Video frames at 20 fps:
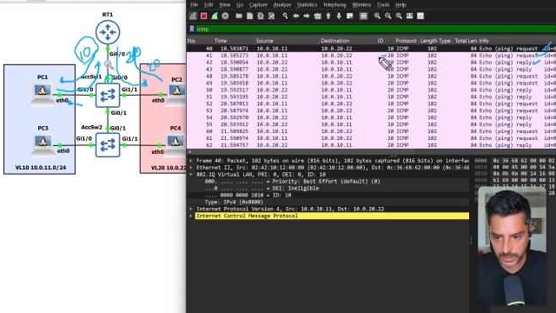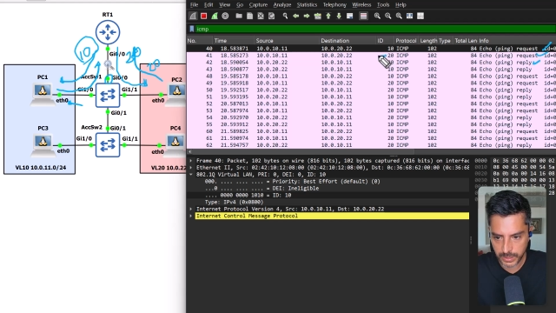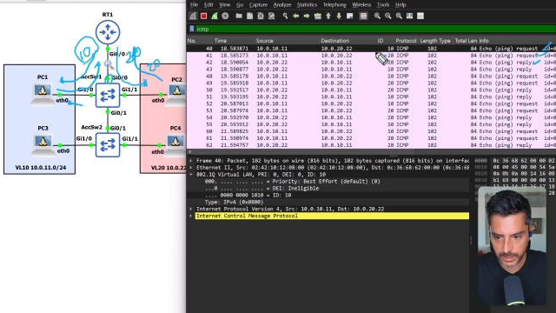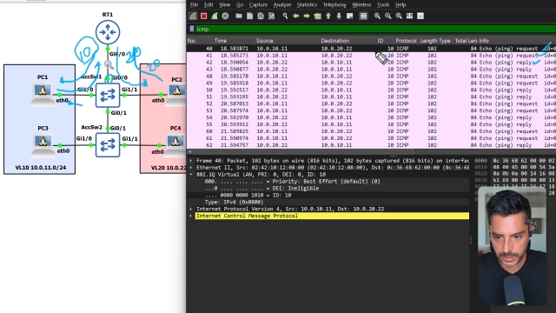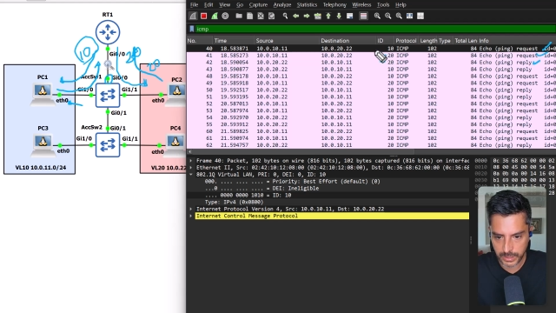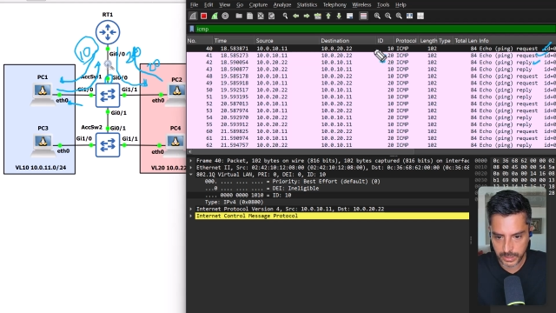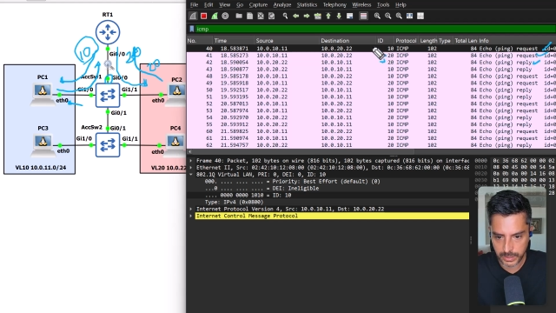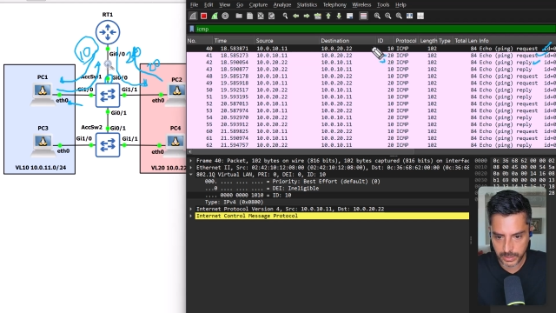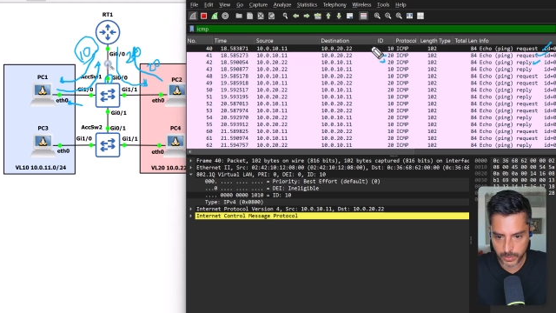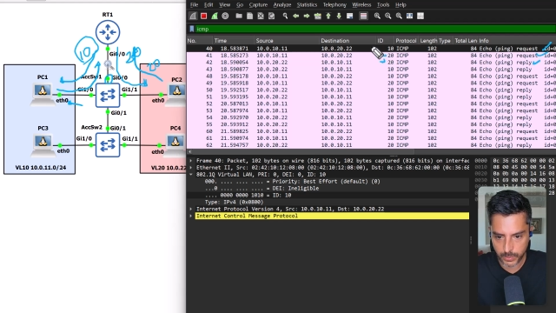
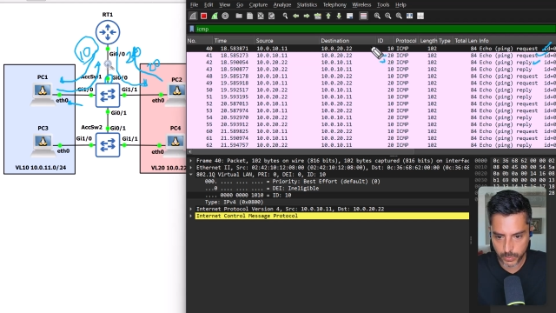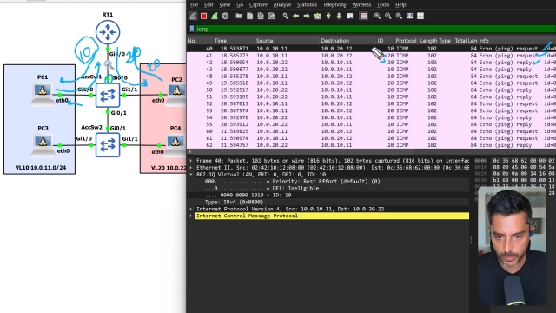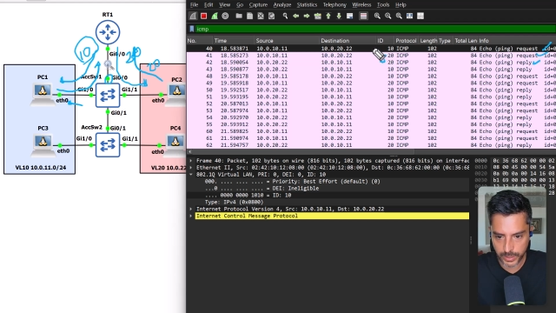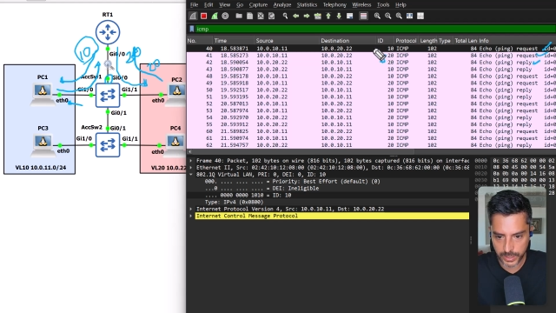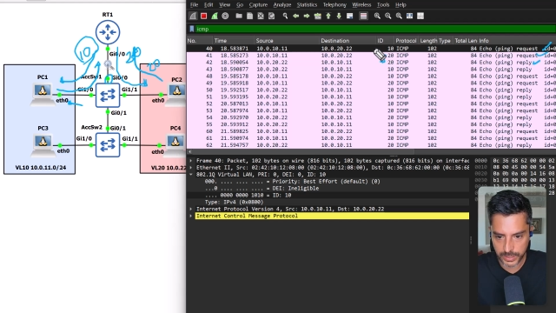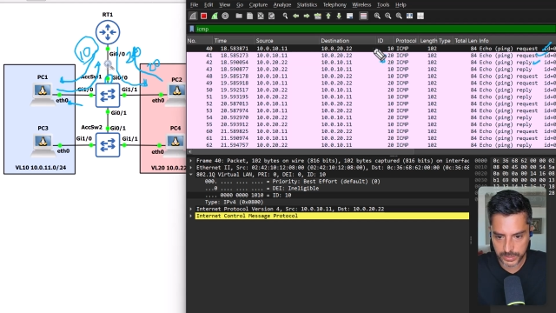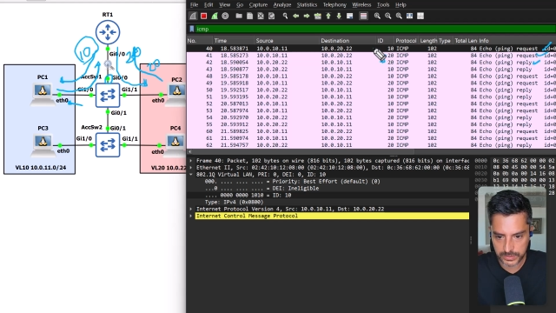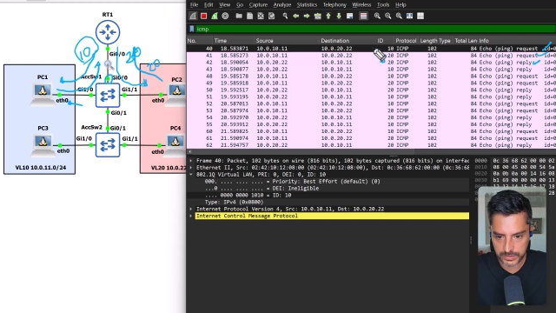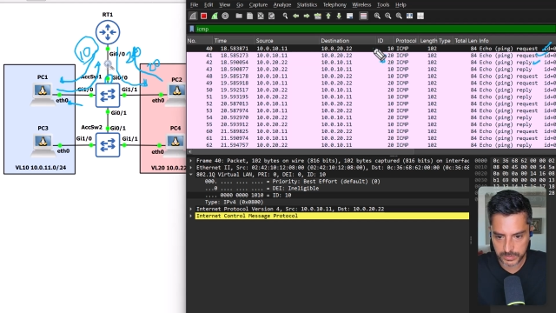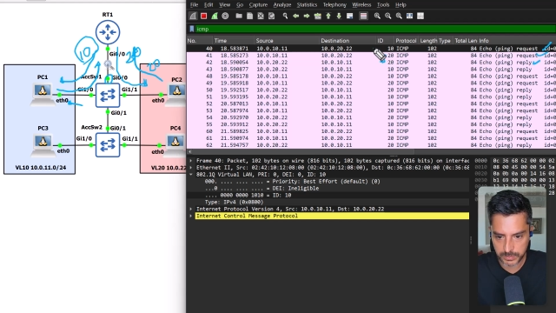
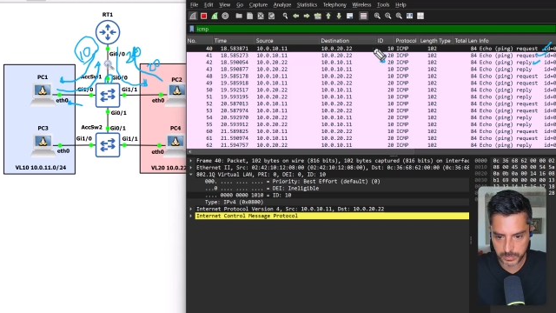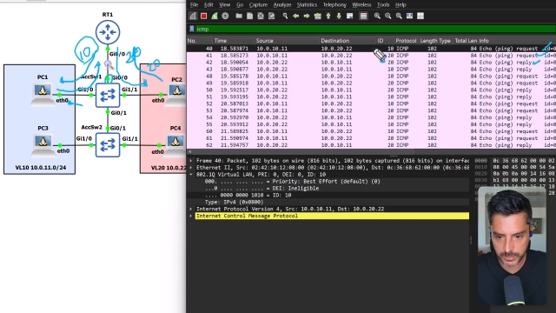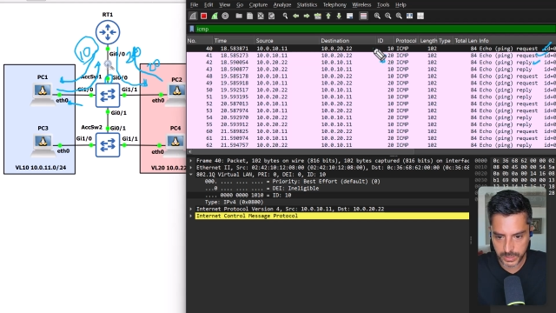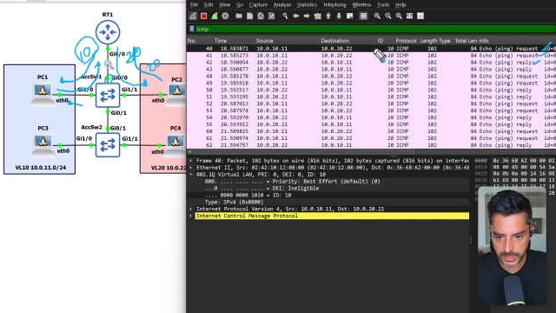request